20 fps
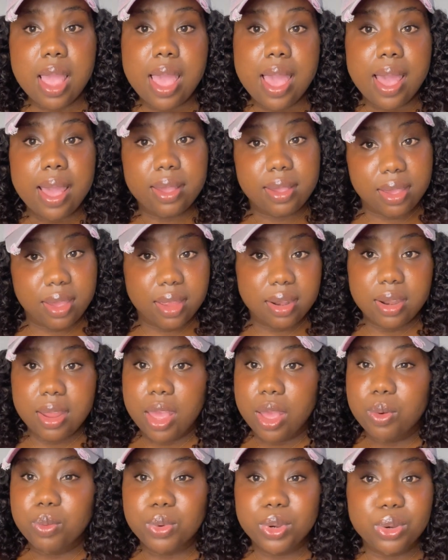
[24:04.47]
again,
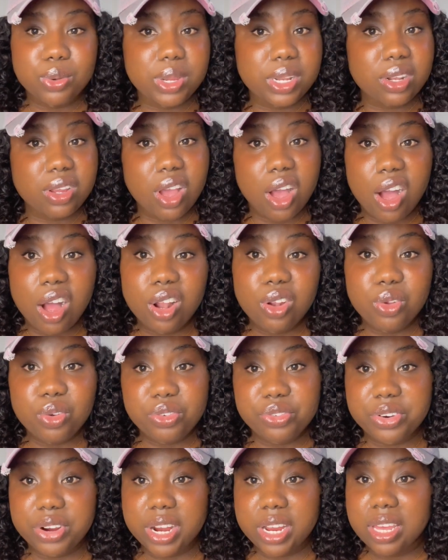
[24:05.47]
I would do it all
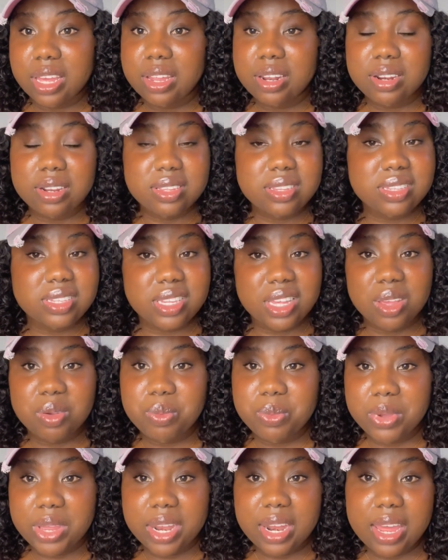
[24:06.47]
over again the same
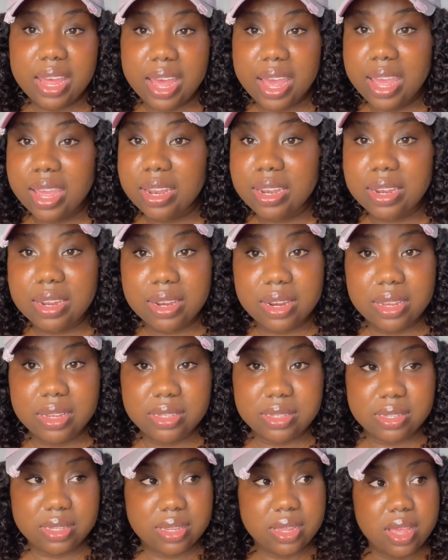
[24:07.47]
way that I did
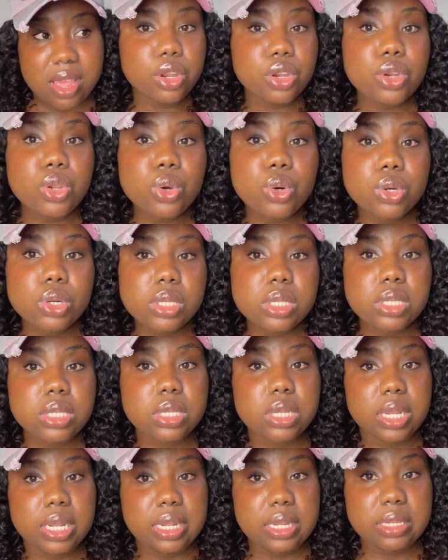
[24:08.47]
it.
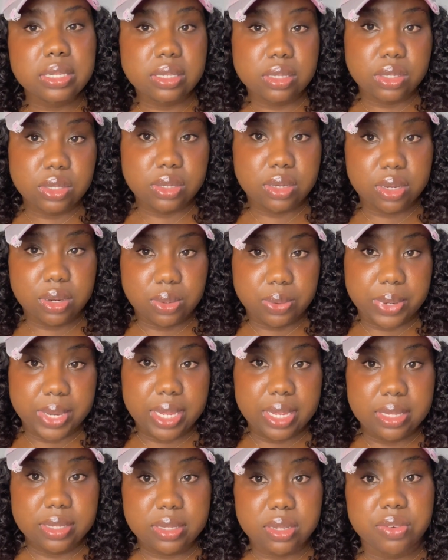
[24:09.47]
Don't listen to the
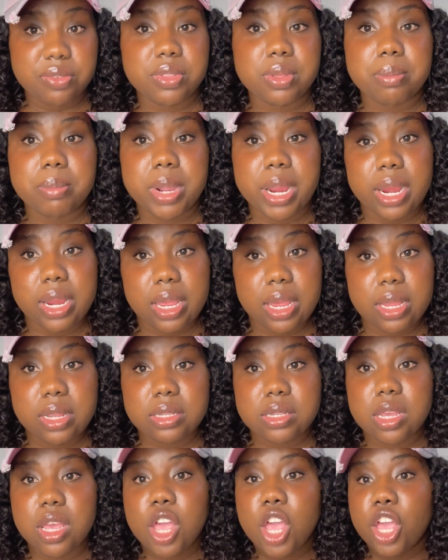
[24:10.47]
noise of the
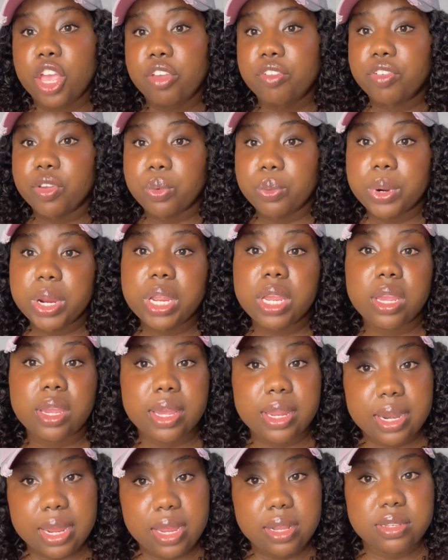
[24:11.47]
market. If you're working
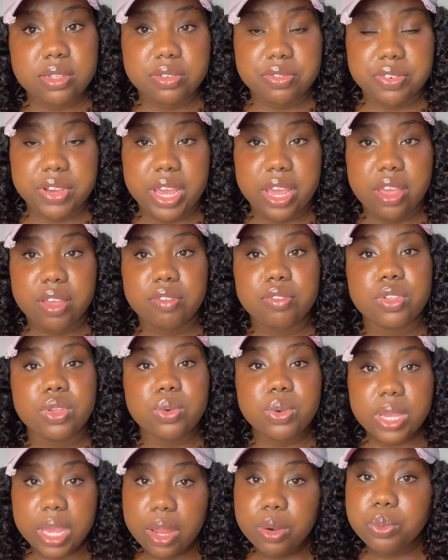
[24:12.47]
a 9 to 5, you
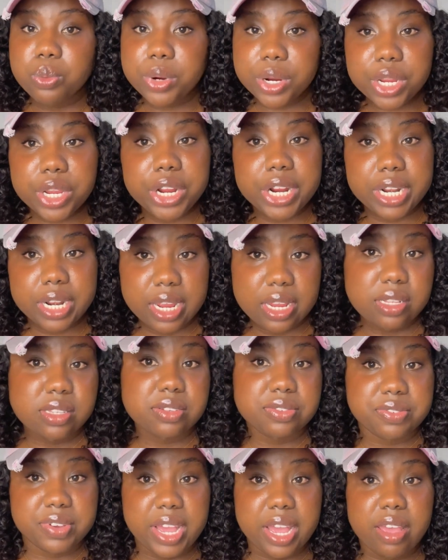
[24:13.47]
can work your 9 to
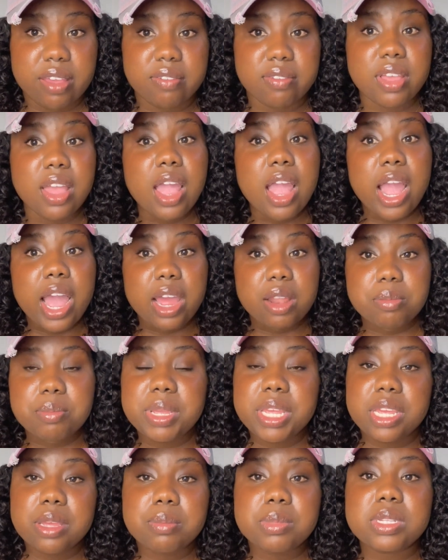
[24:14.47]
5 and
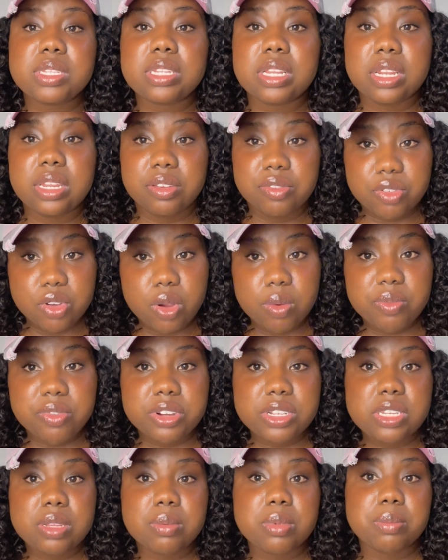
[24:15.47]
be able to live
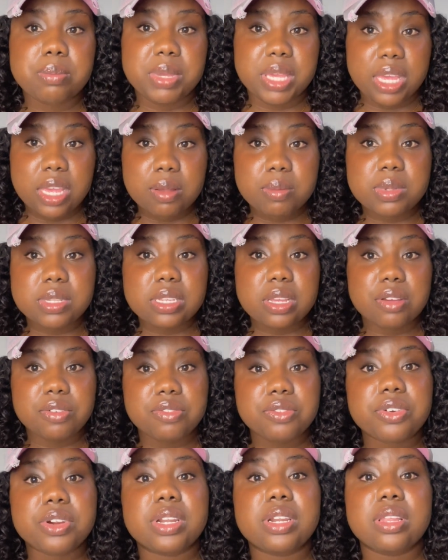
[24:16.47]
comfortable, be able to
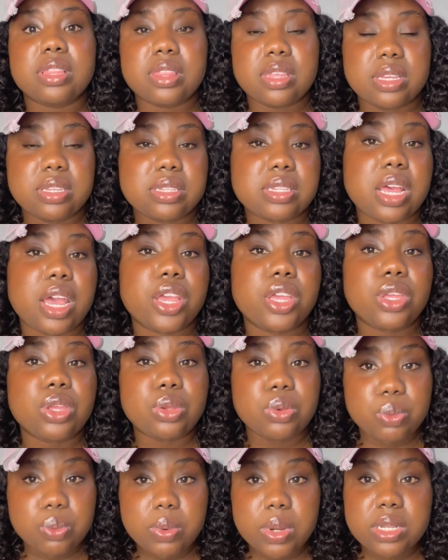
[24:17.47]
afford the things that
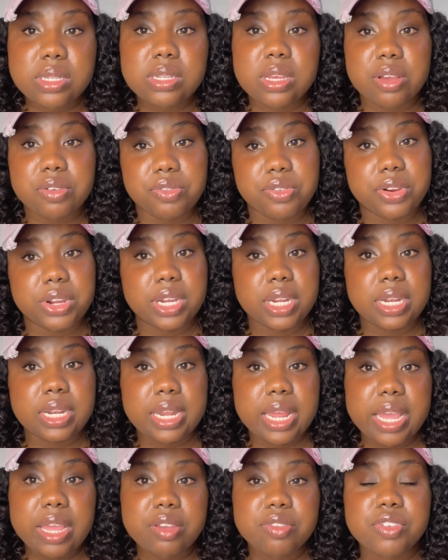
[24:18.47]
you want to afford in
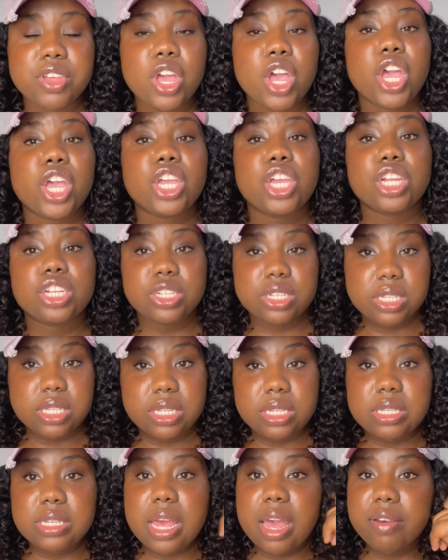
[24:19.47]
life. You just
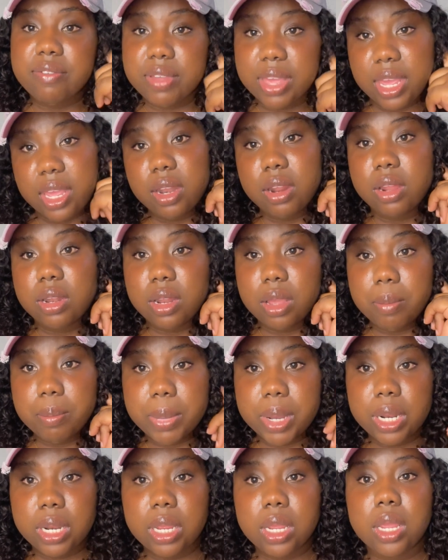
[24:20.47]
need to have your head on your
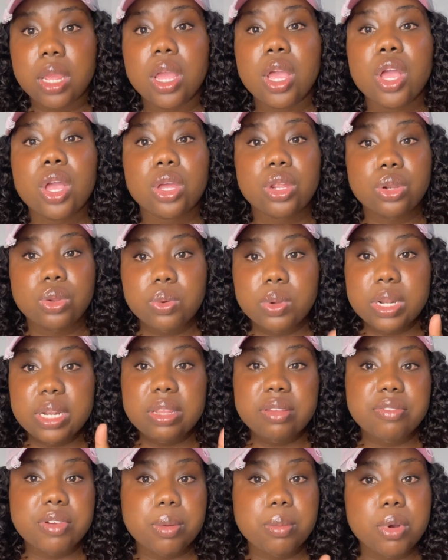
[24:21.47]
body. Don't
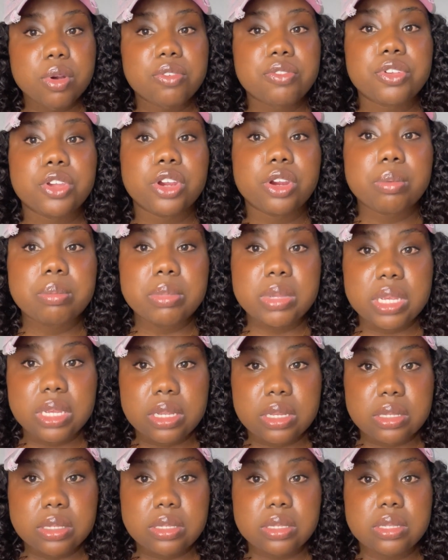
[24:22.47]
live above your
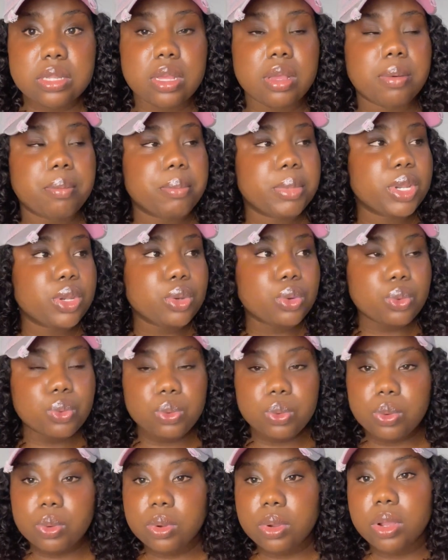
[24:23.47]
means.
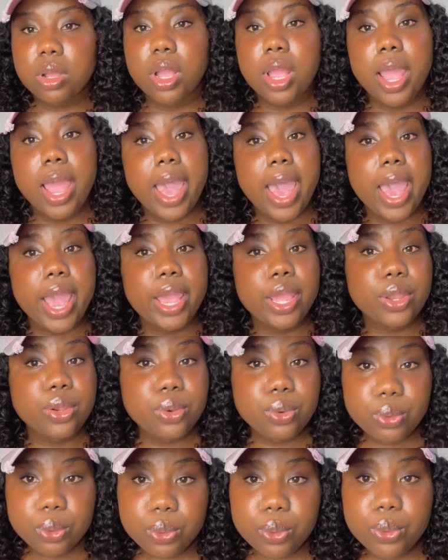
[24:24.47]
I
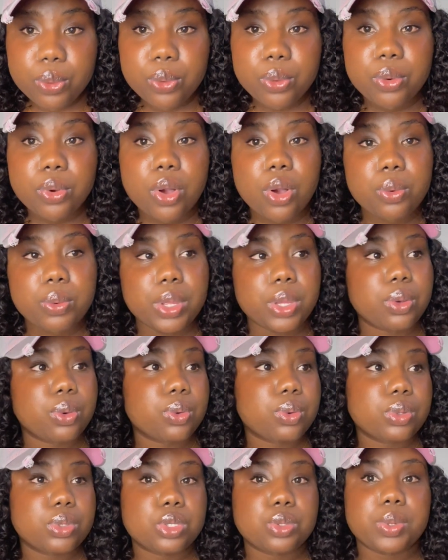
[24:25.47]
know how it
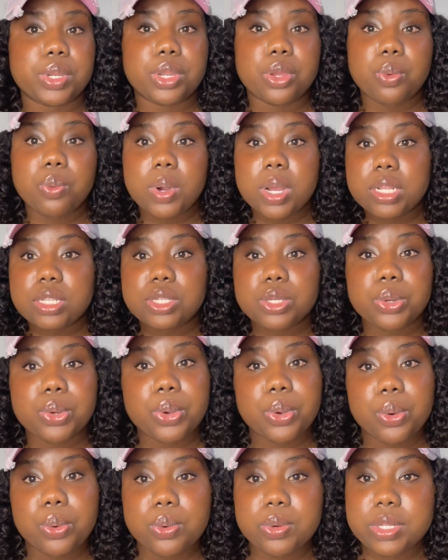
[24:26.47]
goes when you want to
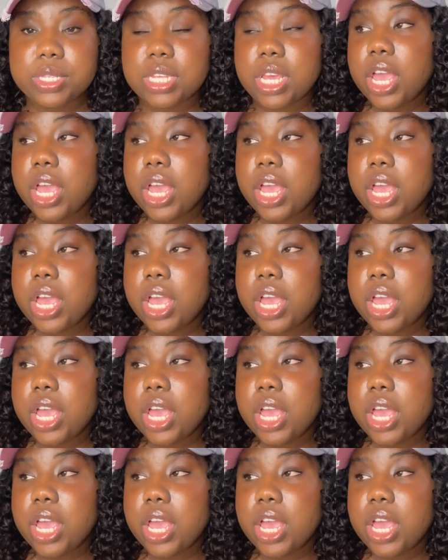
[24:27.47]
go out,